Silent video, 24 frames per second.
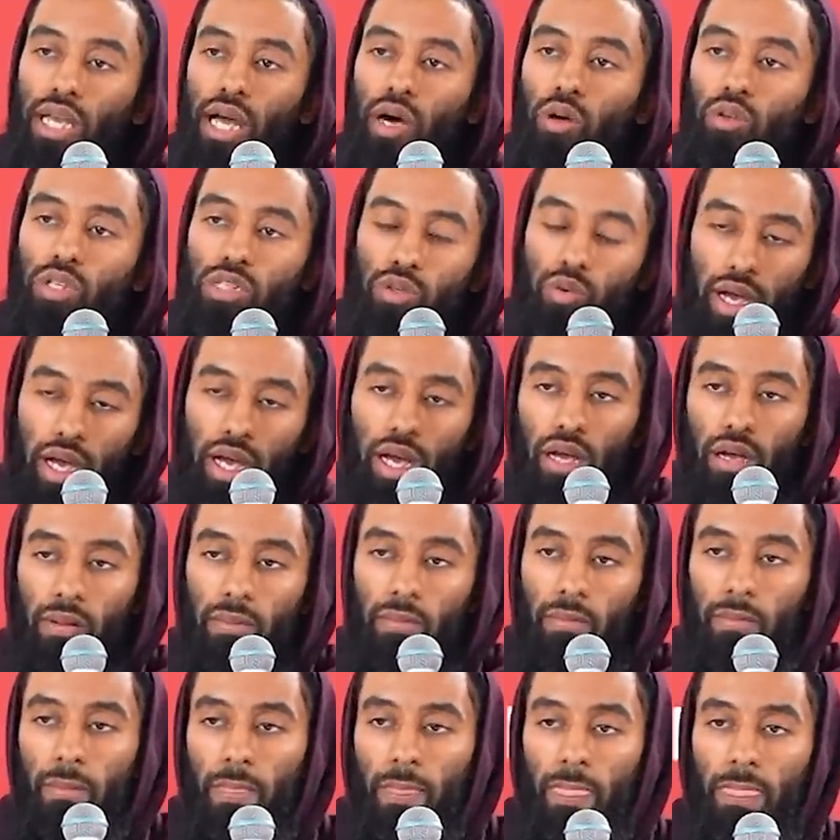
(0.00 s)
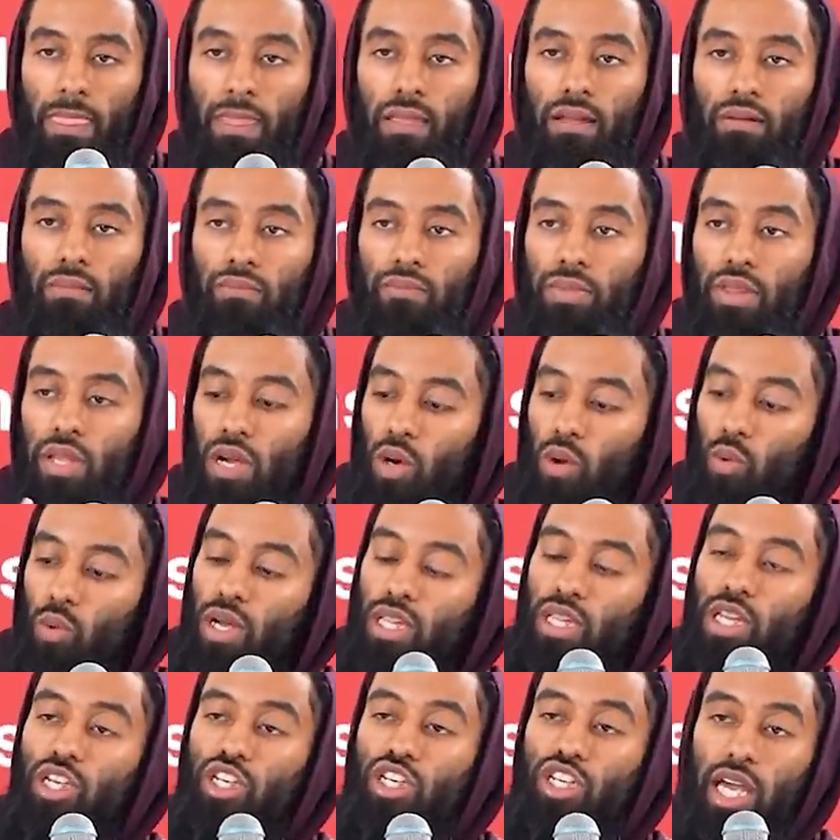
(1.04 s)
elsewhere where
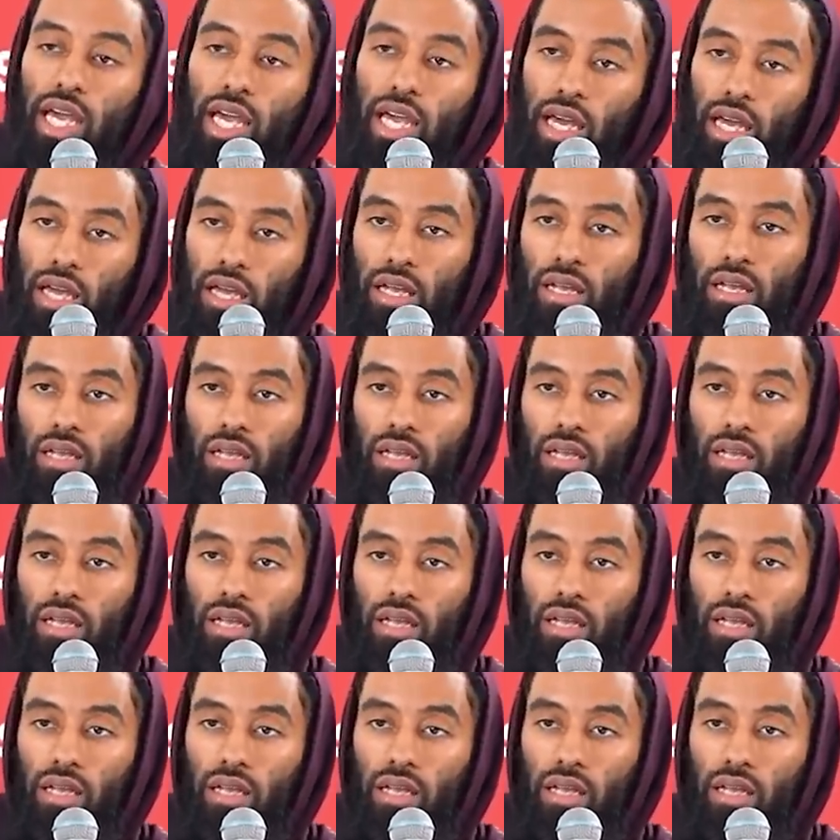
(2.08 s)
the Sheikh,